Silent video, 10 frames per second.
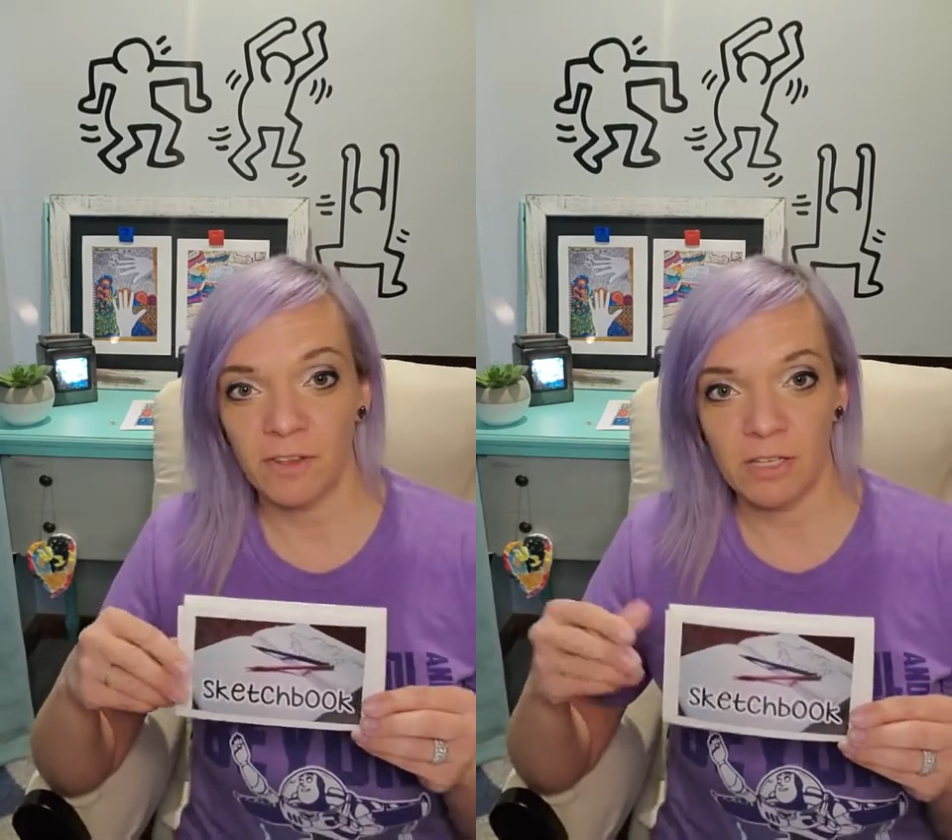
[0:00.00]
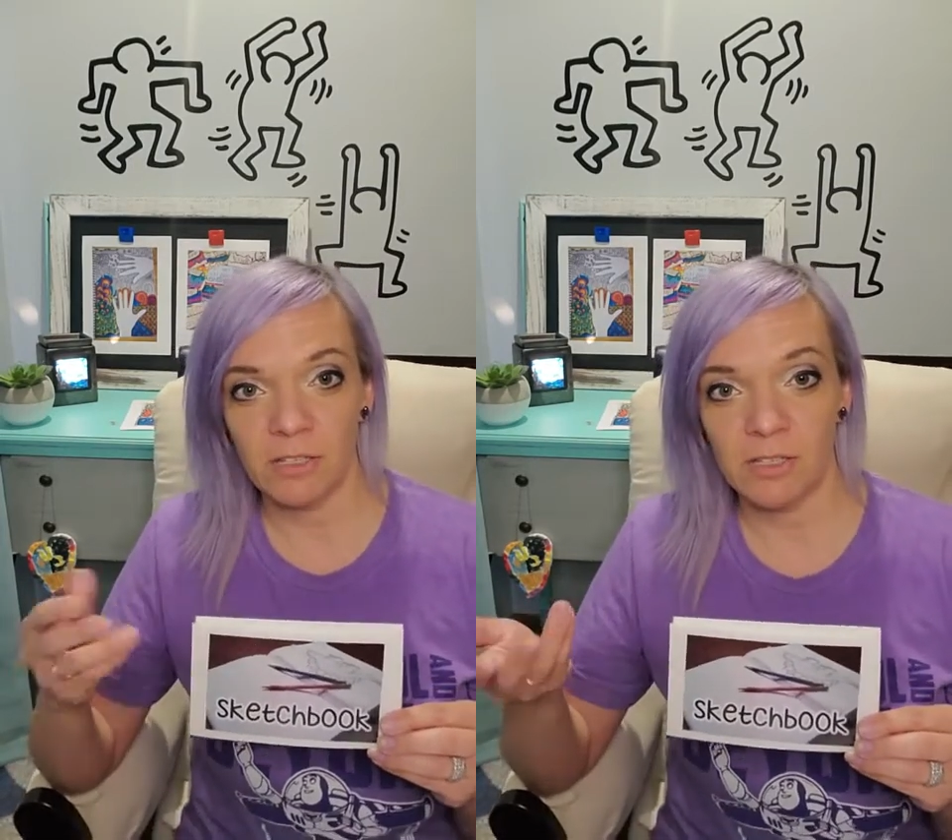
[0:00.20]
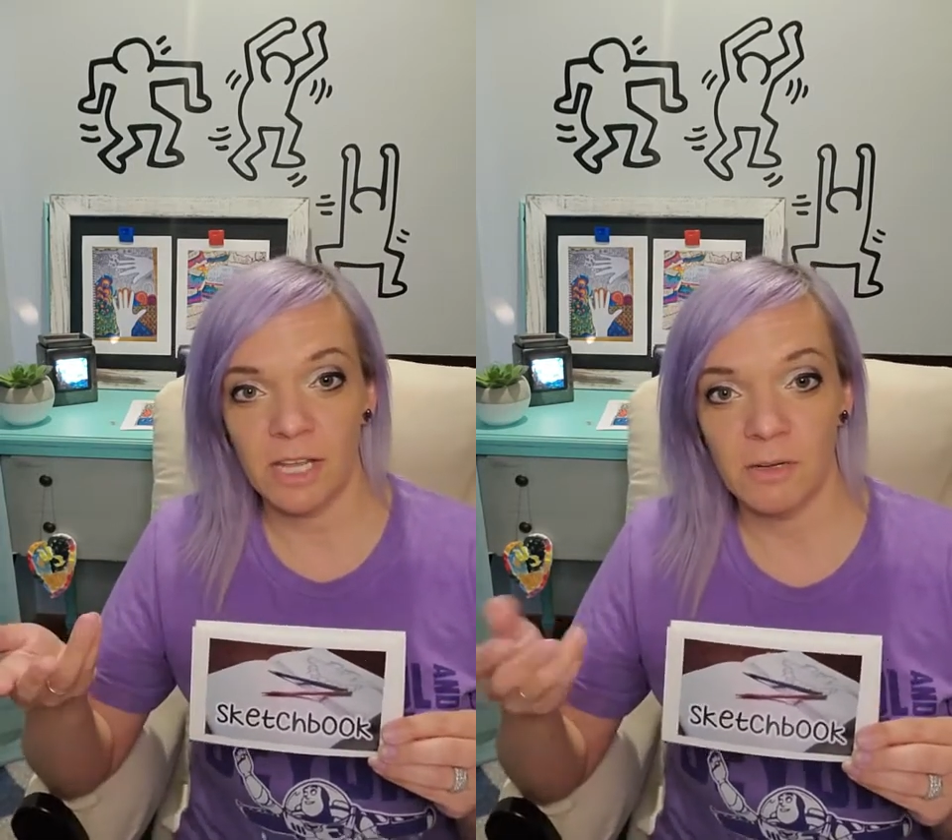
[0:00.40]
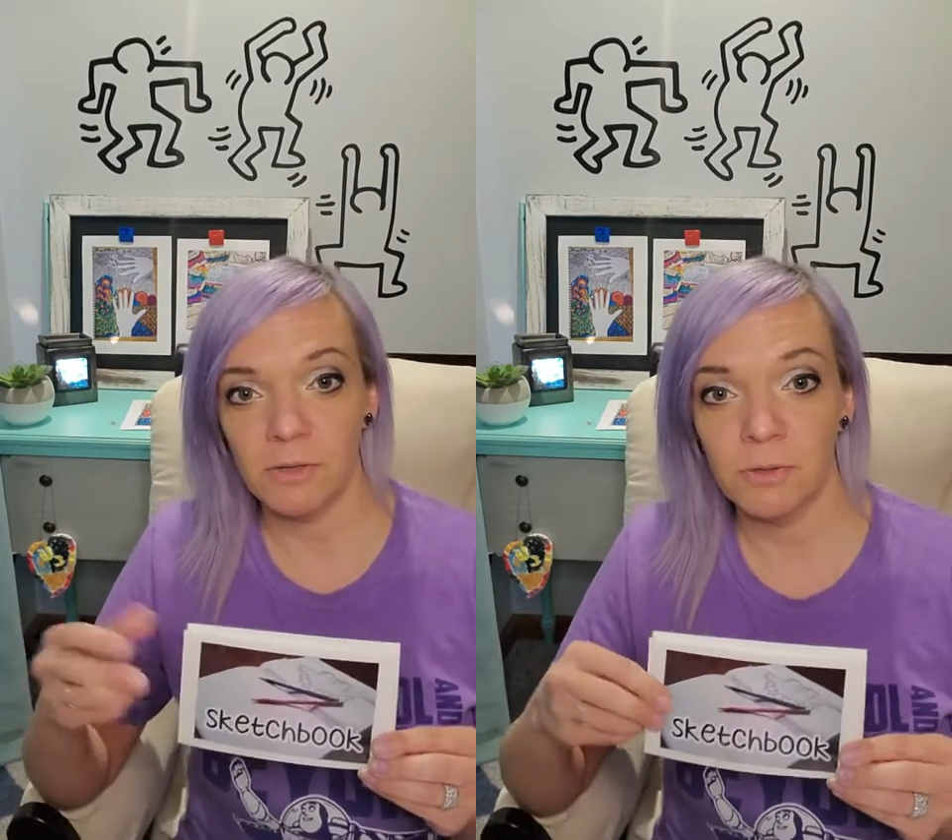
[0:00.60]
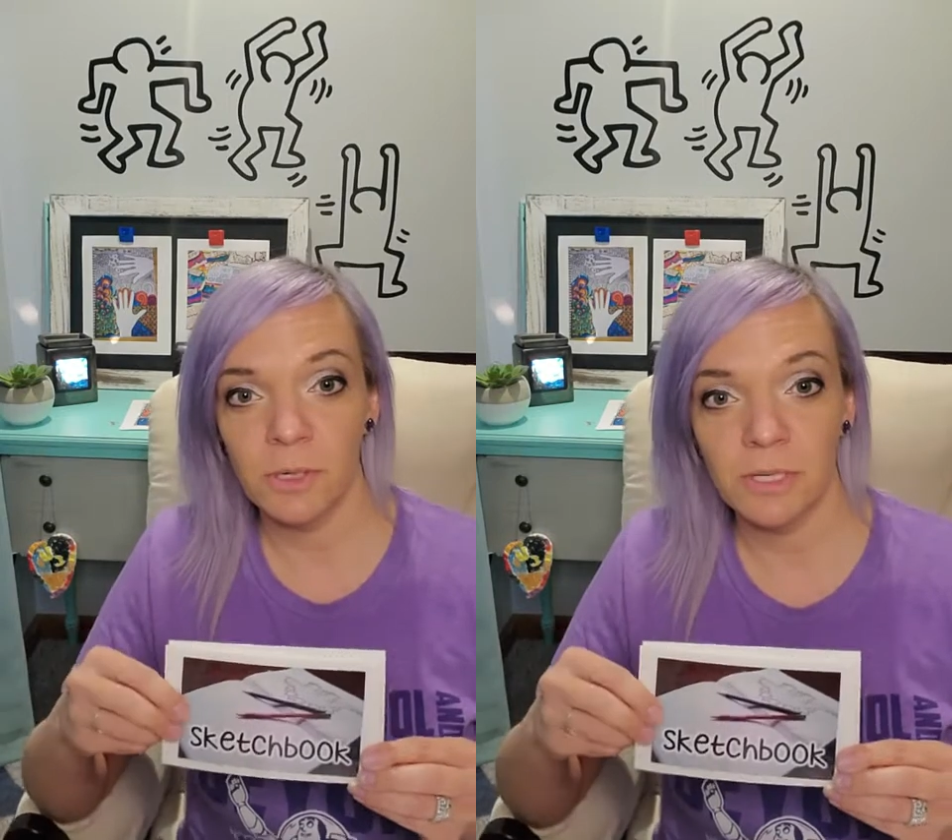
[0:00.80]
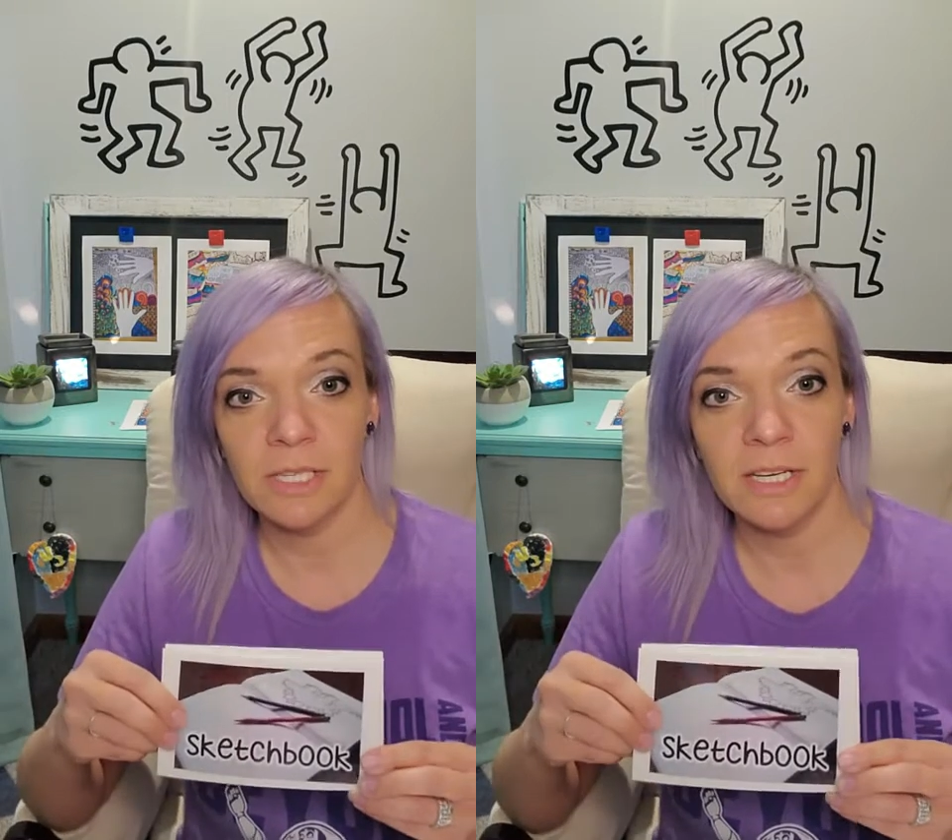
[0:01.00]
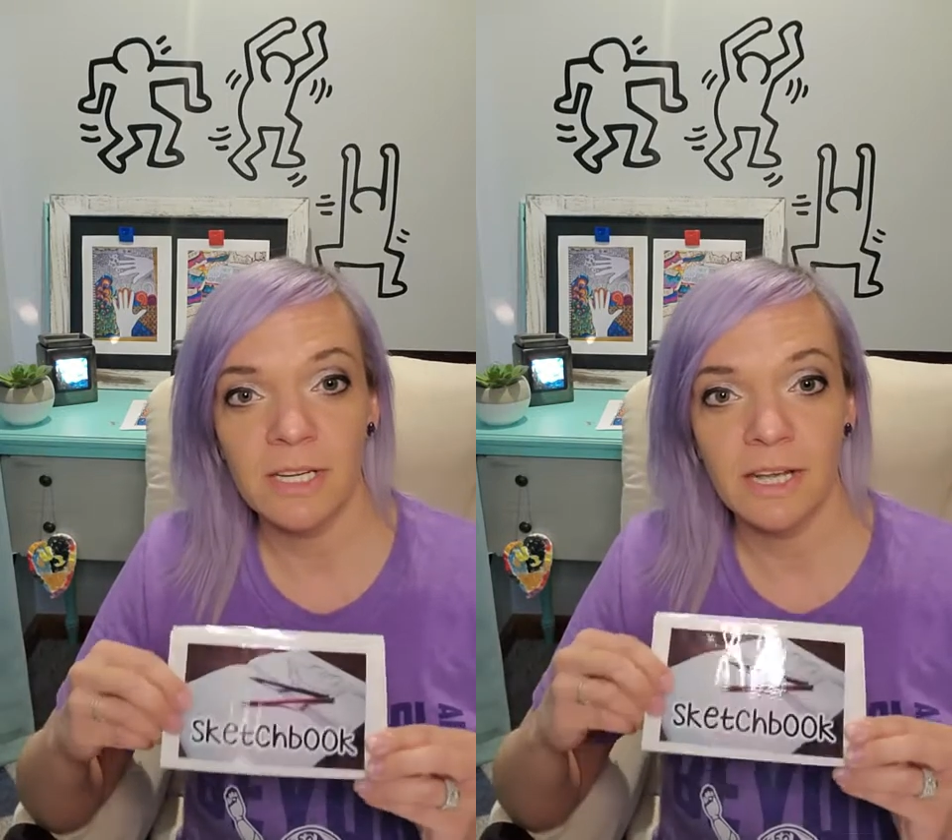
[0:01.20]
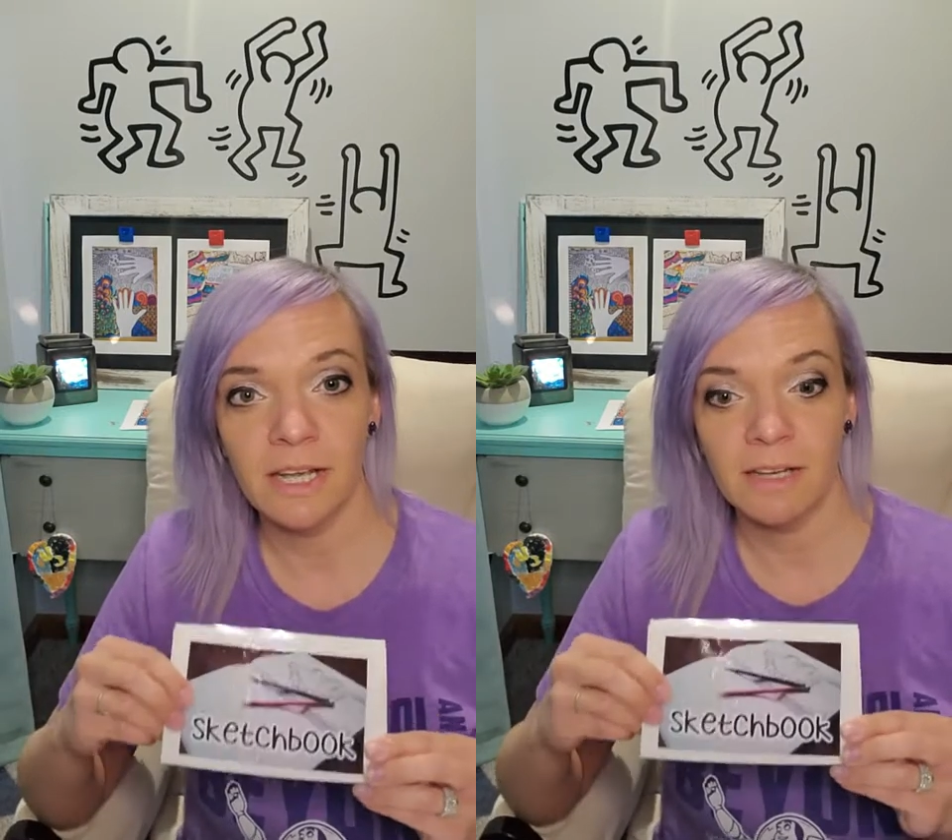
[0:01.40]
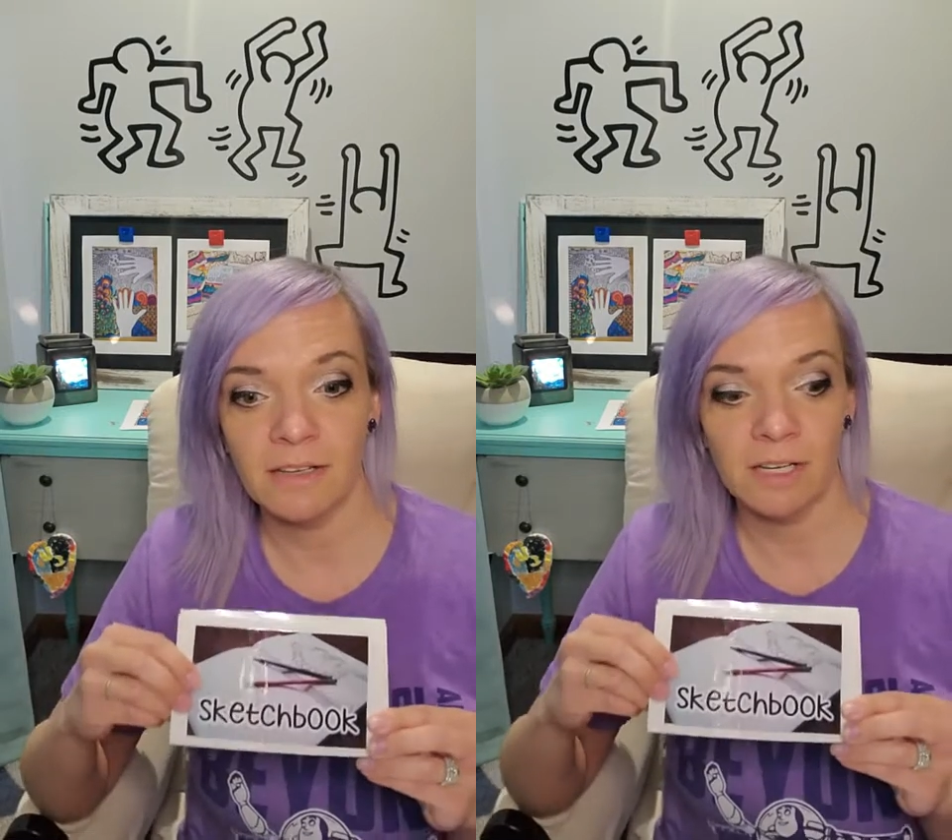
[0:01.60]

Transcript: designer in New York City, and